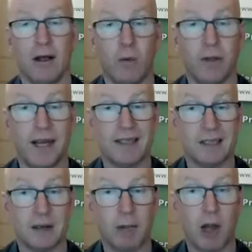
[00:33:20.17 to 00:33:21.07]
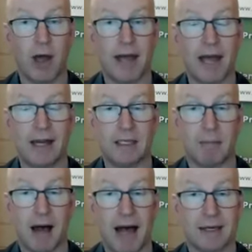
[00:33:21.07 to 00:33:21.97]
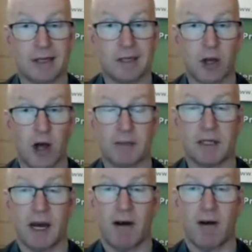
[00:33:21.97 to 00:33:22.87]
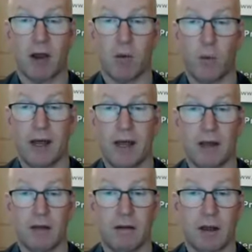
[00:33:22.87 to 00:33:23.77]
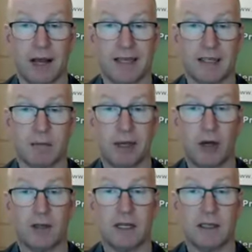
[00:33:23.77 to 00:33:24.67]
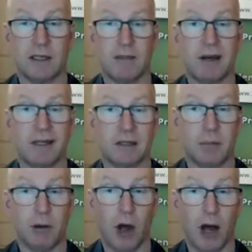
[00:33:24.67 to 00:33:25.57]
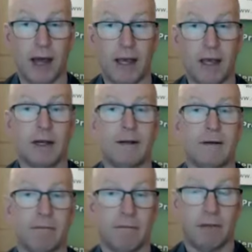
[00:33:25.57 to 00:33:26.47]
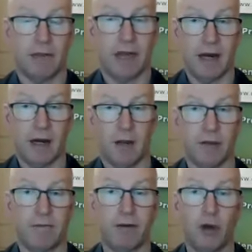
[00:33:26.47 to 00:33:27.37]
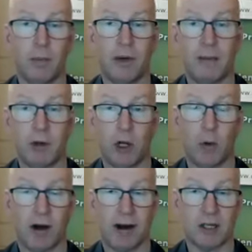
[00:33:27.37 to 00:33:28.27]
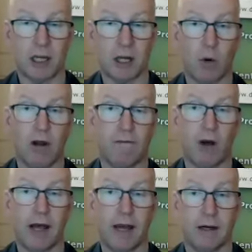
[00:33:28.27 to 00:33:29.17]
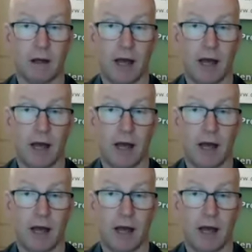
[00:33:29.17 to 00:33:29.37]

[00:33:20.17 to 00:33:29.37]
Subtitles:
Well, that's a supply and demand type scenario where, I guess, because there's limited supply, then the few people who are actually qualified,